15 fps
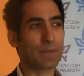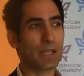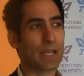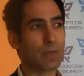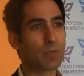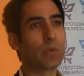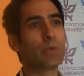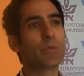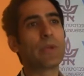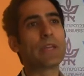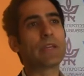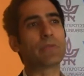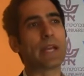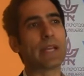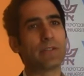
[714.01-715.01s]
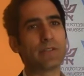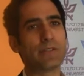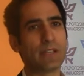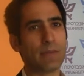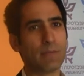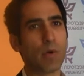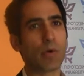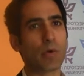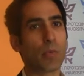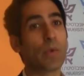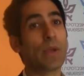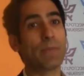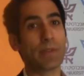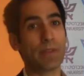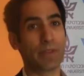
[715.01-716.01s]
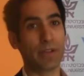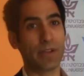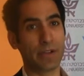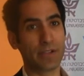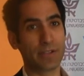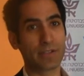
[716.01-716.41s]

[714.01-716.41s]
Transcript: it would be great to see more women there,